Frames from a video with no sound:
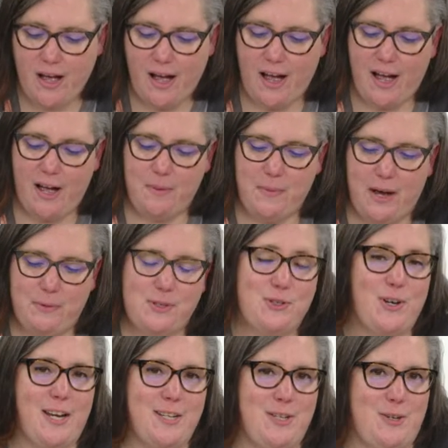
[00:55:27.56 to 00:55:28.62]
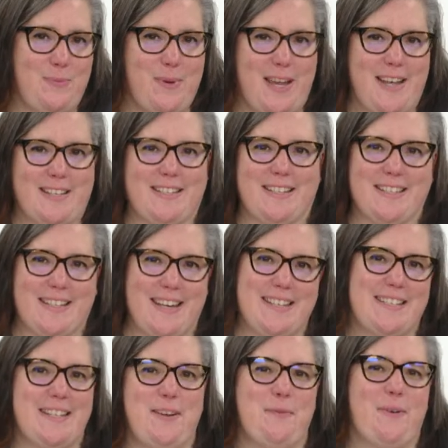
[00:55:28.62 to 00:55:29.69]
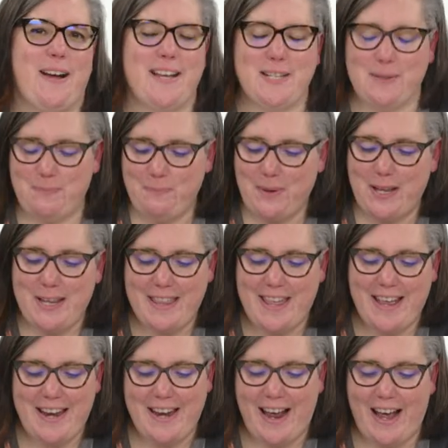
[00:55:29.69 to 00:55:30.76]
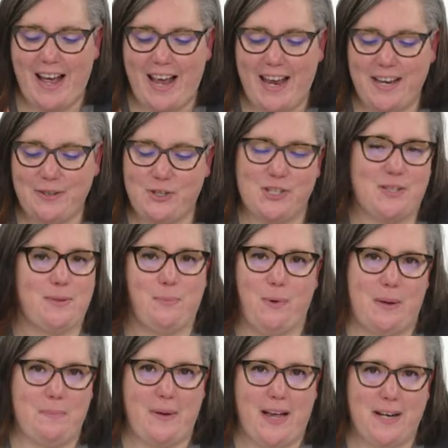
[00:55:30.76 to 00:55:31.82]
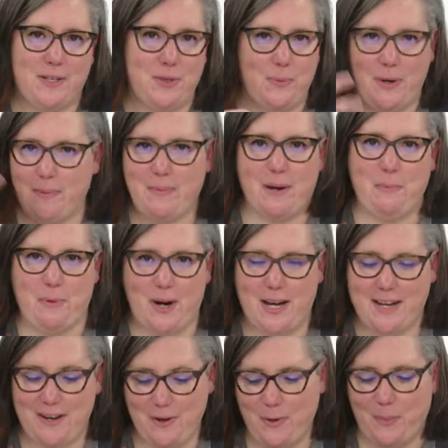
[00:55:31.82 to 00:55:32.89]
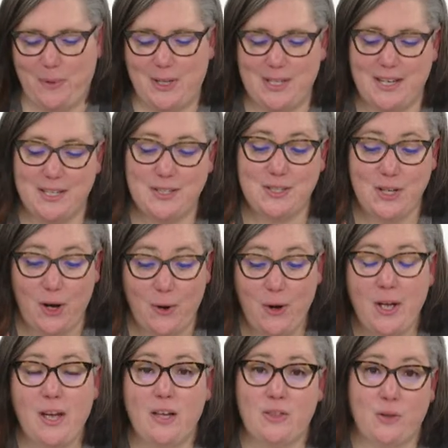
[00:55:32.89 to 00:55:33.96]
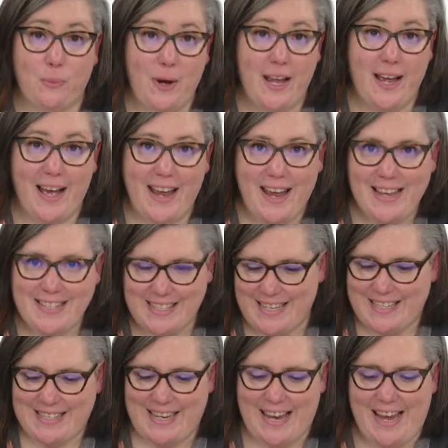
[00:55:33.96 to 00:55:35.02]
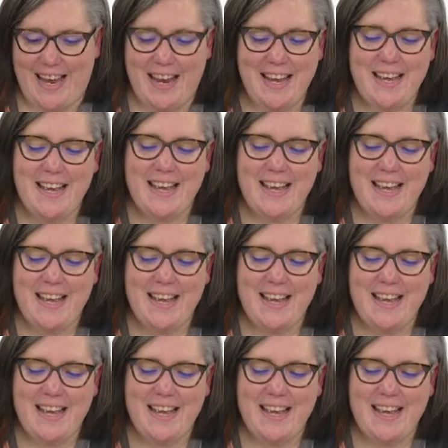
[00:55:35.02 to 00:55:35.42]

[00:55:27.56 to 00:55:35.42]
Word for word: um, I was trying to do my SSKs Knitwise, but then I just went back to what my brain normally does. So the way I SSK,